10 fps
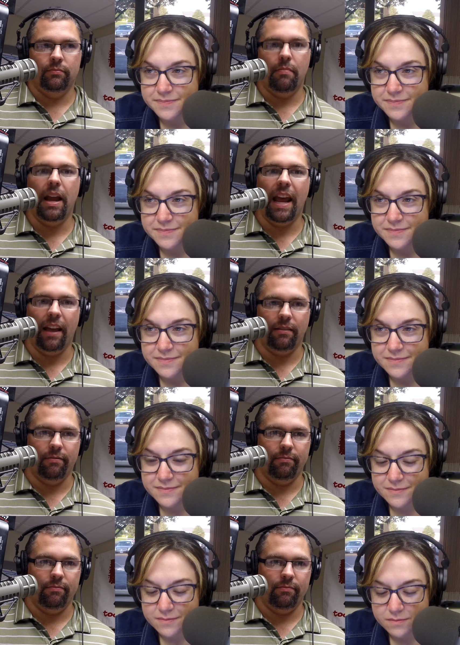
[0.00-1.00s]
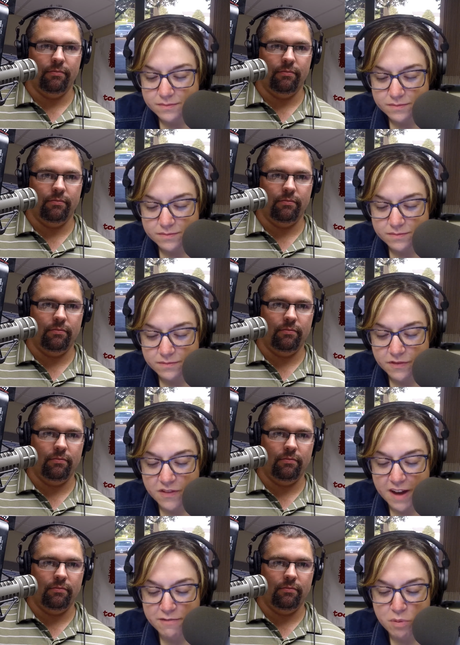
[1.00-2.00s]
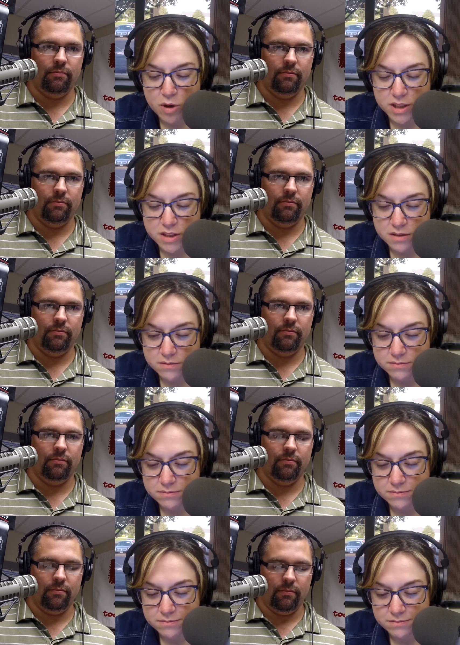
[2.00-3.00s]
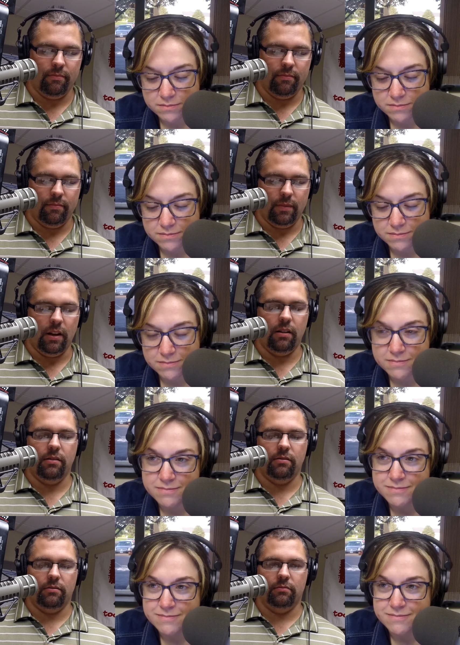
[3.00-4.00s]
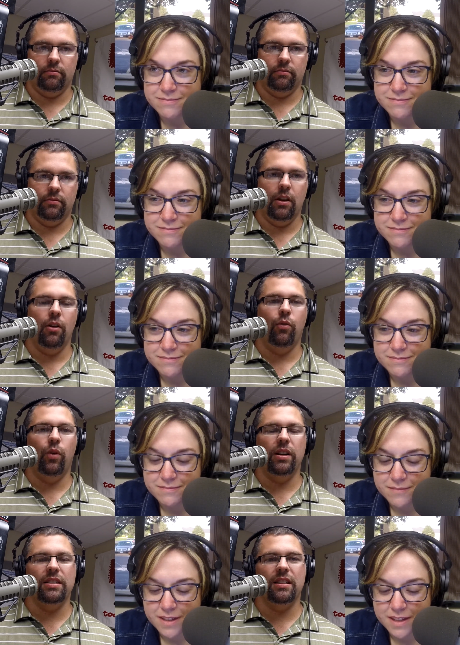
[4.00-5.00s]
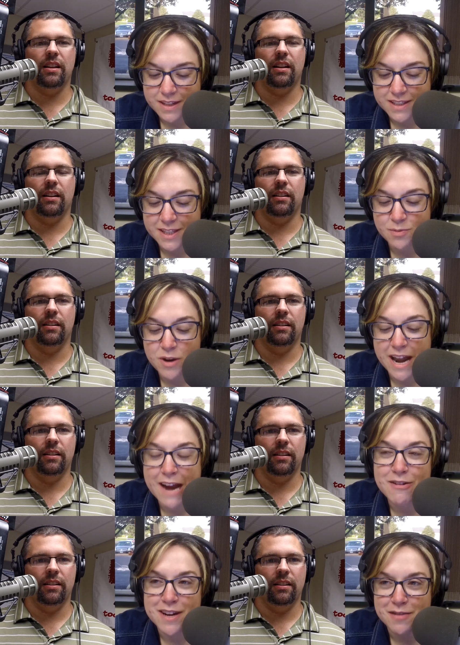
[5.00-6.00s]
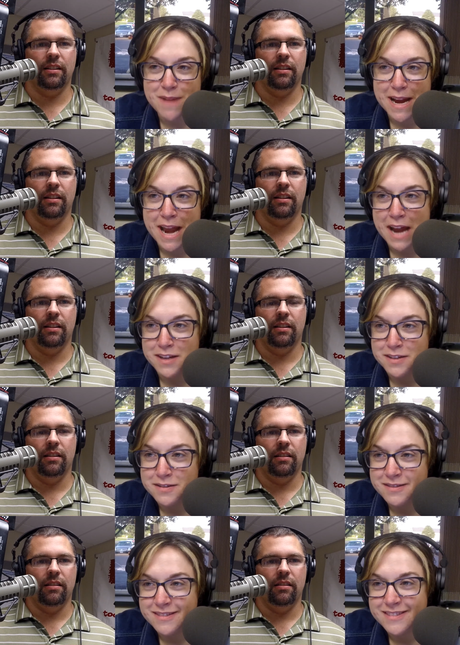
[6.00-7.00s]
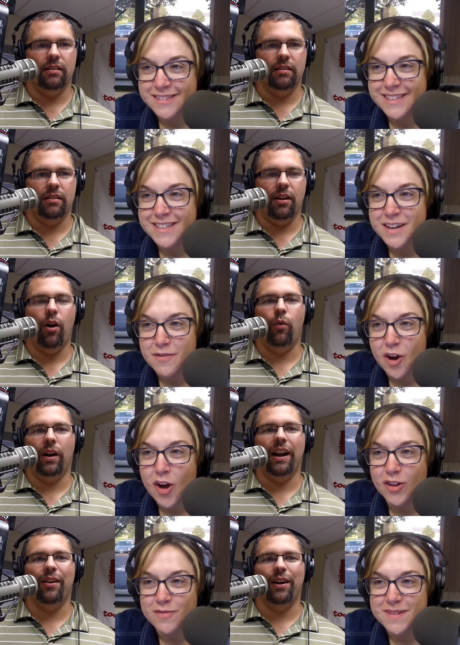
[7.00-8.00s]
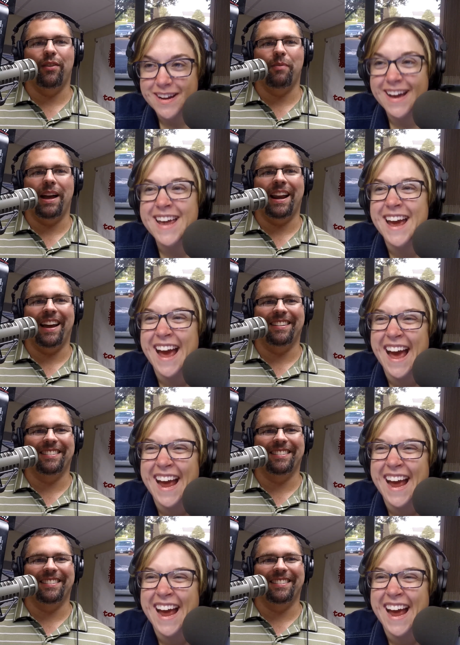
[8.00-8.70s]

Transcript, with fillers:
Speaker 1: Manhattan. Five points.
Speaker 2: Oh. What is the? It says
Speaker 1: what area of Manhattan. oh, what area of,
Speaker 2: of Manhattan?